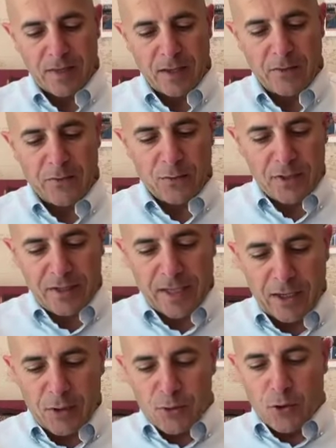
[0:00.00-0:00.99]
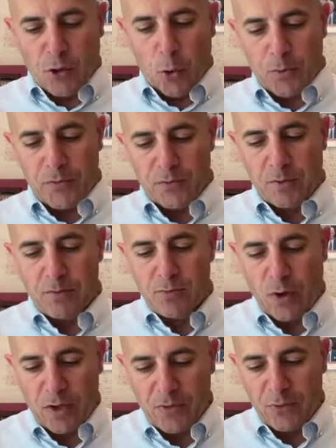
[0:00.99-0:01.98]
If you stake your hopes for a
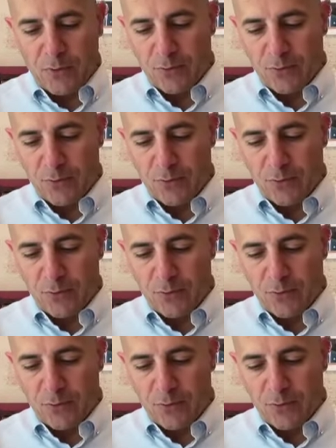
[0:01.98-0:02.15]
breakthrough